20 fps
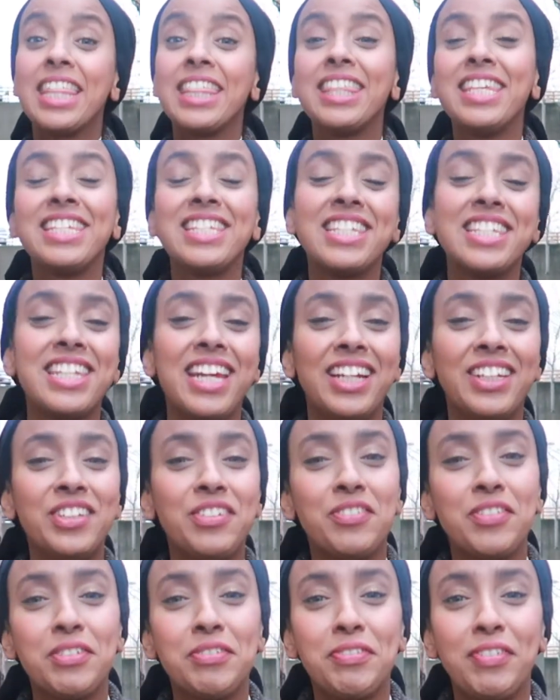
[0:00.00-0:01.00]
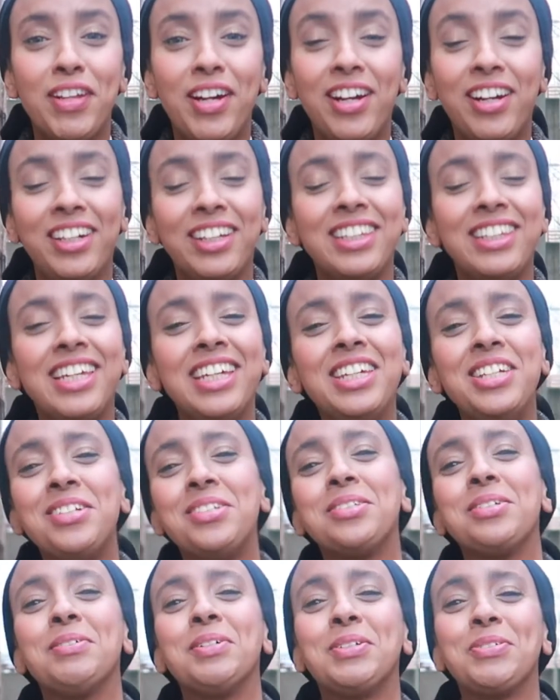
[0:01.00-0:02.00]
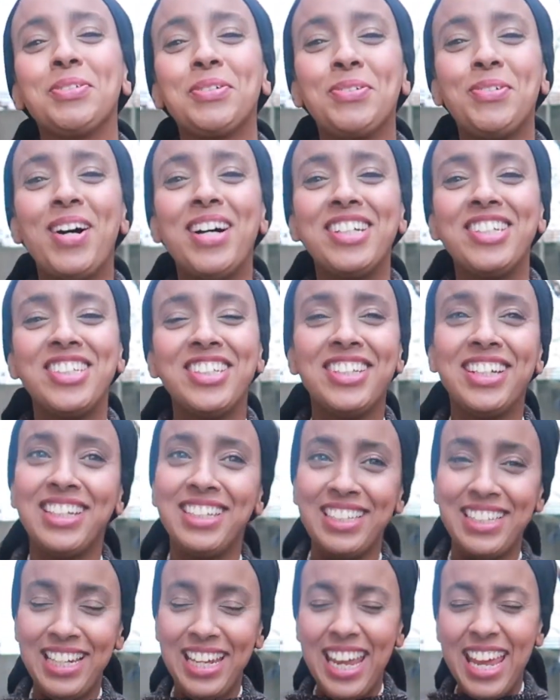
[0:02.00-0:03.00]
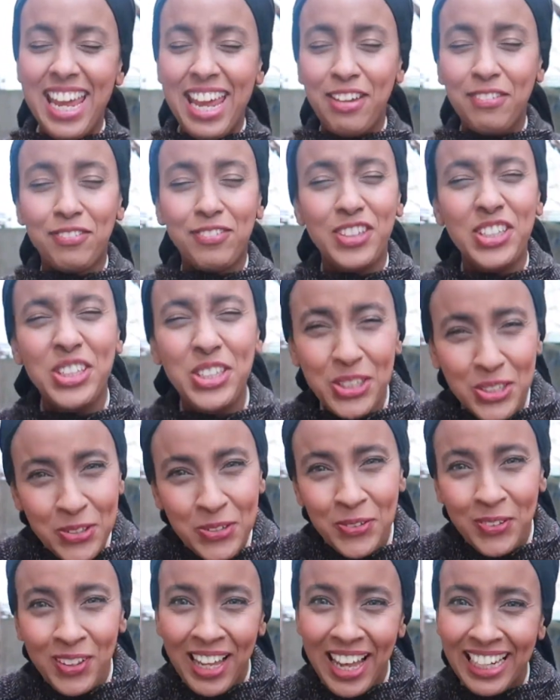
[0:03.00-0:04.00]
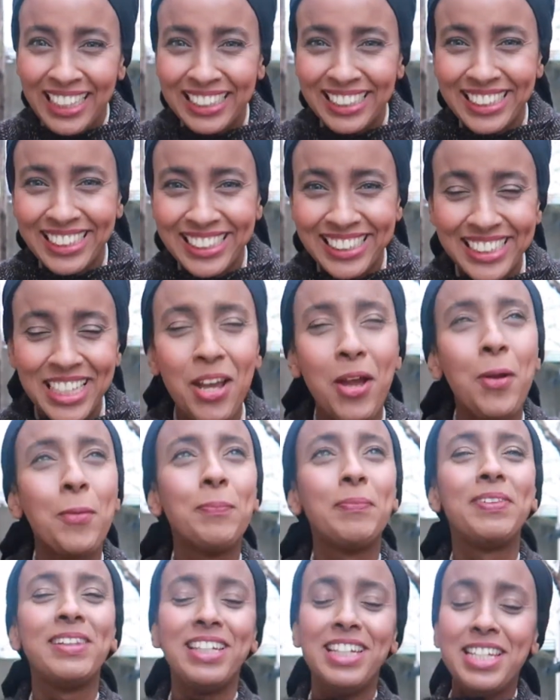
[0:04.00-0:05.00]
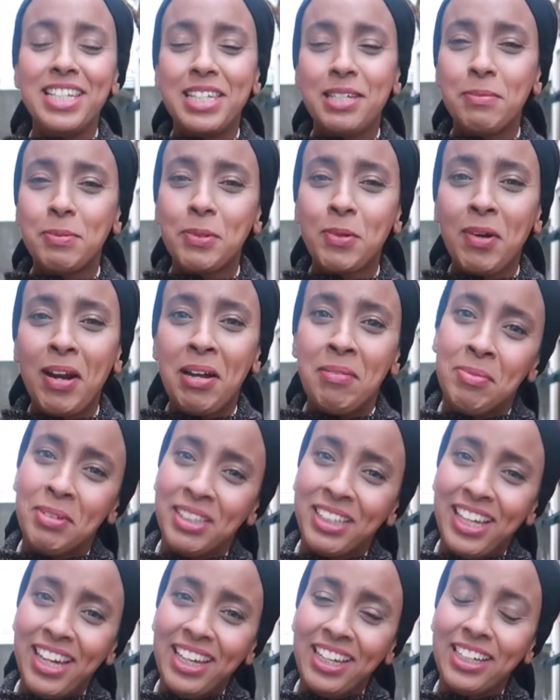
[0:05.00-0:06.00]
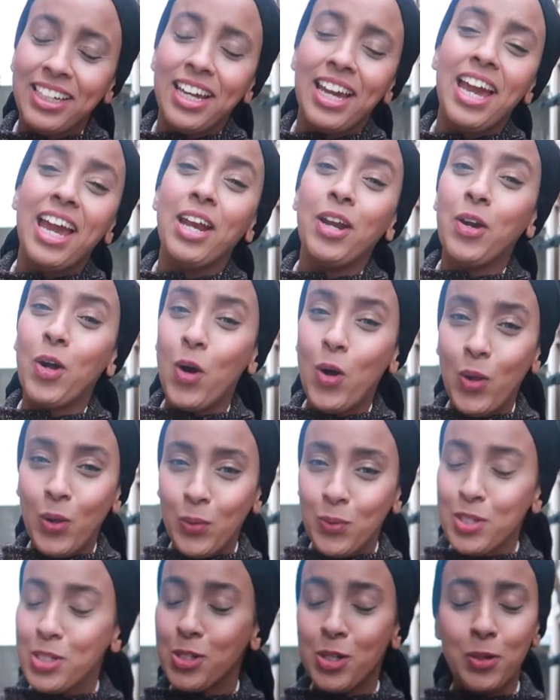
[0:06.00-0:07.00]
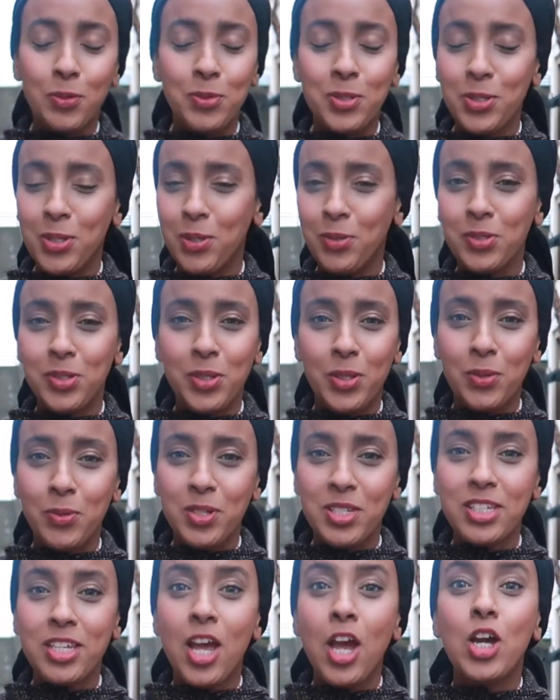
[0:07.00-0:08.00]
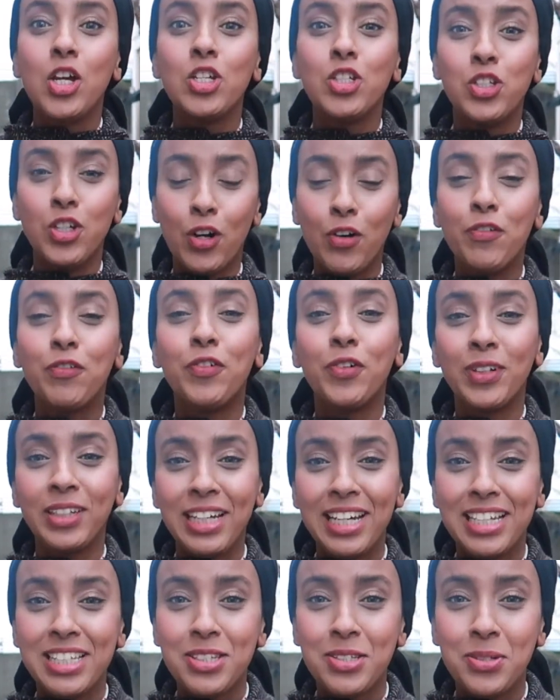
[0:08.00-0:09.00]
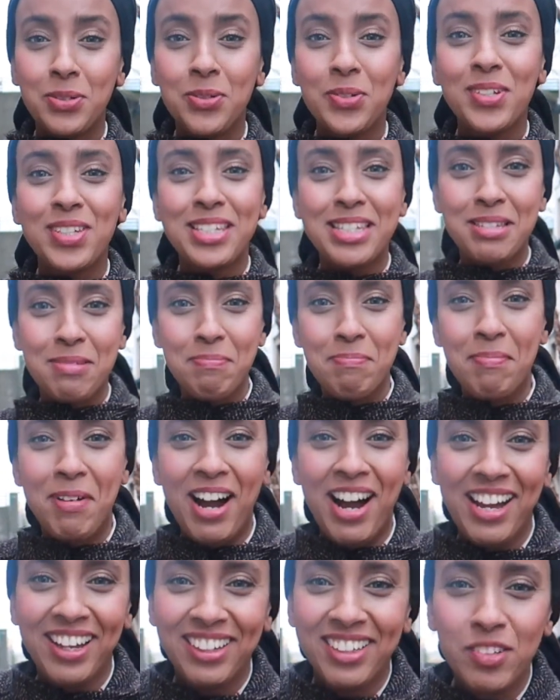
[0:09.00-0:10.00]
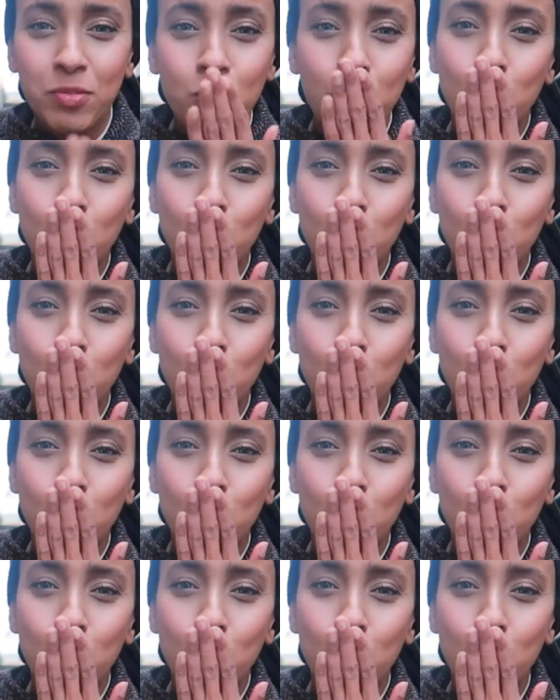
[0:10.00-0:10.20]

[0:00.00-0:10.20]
This is the end of the vlog. Thank you so much for watching, and if you liked it, please subscribe and like, and always don't forget to smile.